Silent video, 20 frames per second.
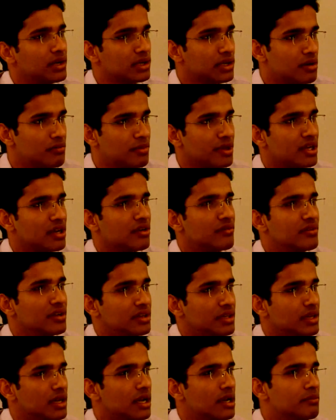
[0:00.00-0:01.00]
and compare it
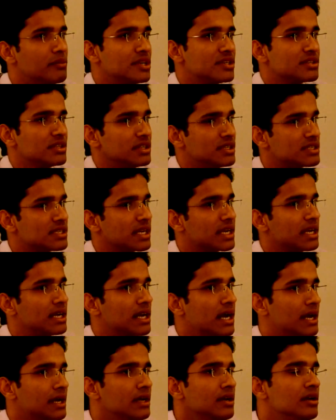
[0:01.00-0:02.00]
with the elements in the second
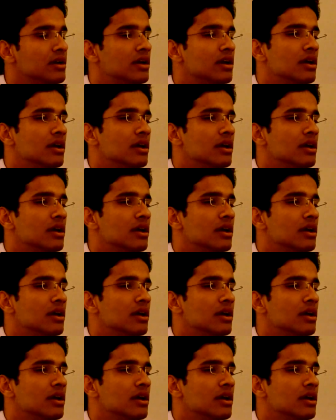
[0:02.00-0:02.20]
array.